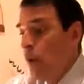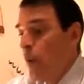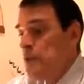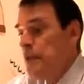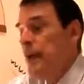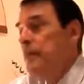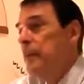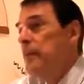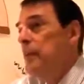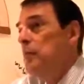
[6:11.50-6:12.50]
it wasn't
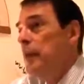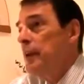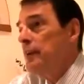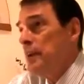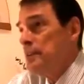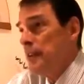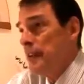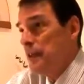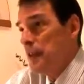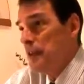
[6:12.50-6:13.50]
evident in blood
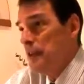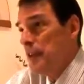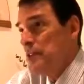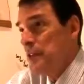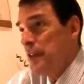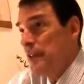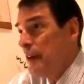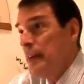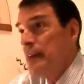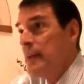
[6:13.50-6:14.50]
testing and further testing
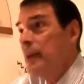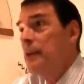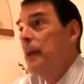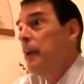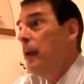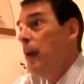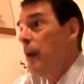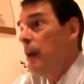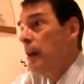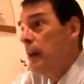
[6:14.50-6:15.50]
that they'd taken it at
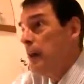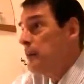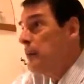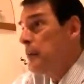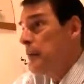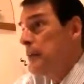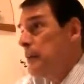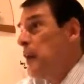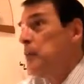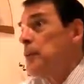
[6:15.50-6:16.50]
all, even though they
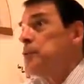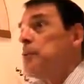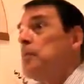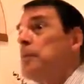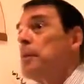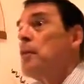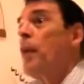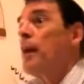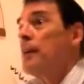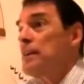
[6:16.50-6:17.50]
doubled and tripled their
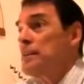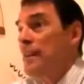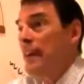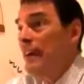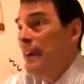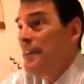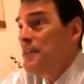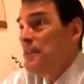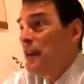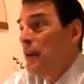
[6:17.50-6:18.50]
quantities.
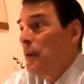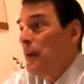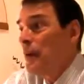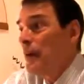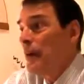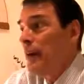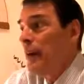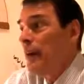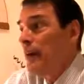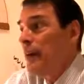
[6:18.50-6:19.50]
So
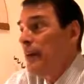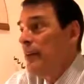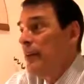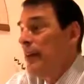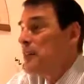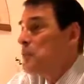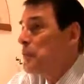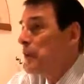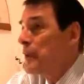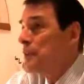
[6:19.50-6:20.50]
that's
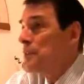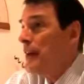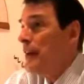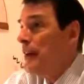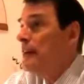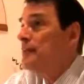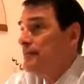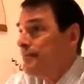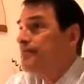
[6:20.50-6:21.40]
pretty exciting.